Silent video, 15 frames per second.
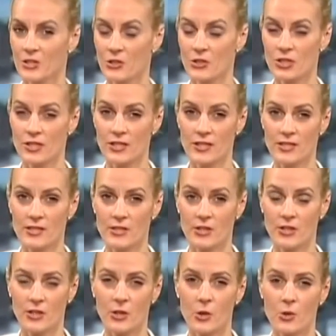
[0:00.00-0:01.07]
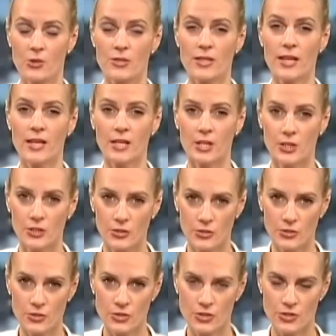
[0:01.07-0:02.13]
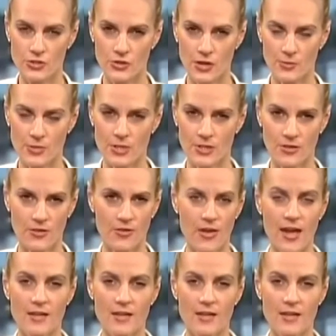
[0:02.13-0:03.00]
Georgie, this is going to cause a huge disruption.